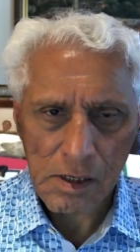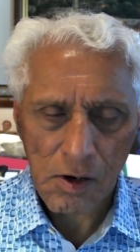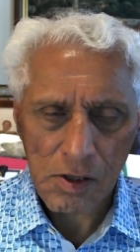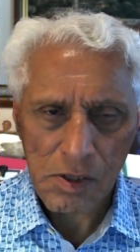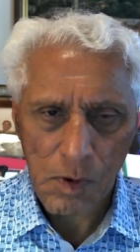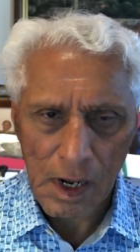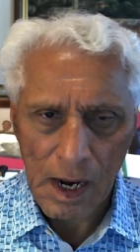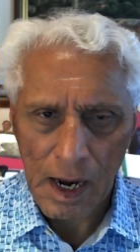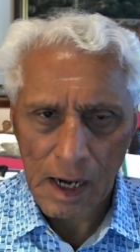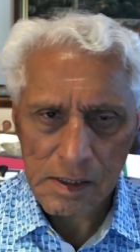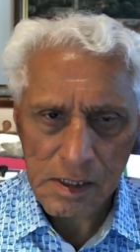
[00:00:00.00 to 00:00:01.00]
On the one
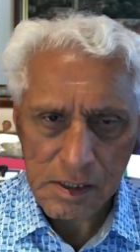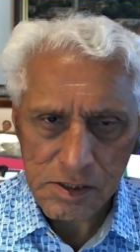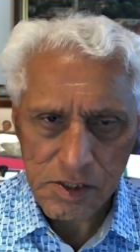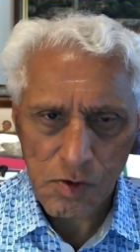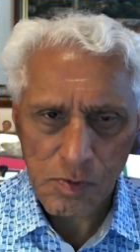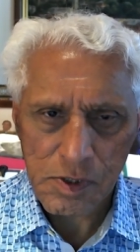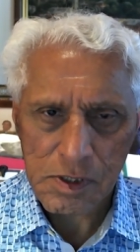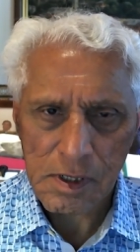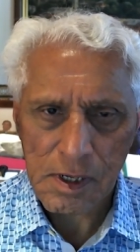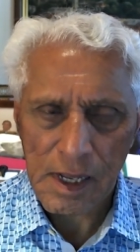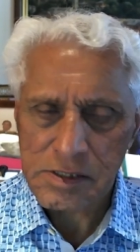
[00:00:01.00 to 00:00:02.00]
hand, the consumer
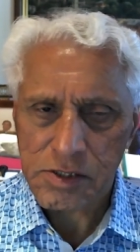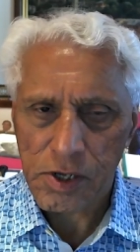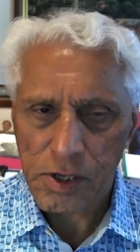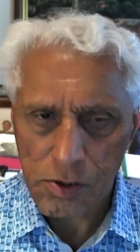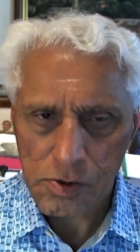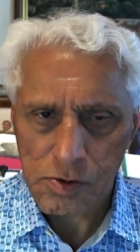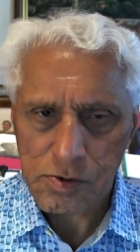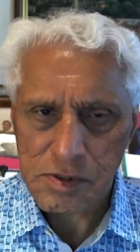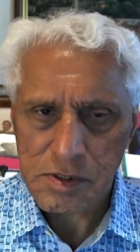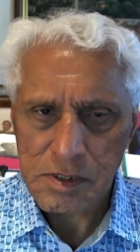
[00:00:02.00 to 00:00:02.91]
gets to use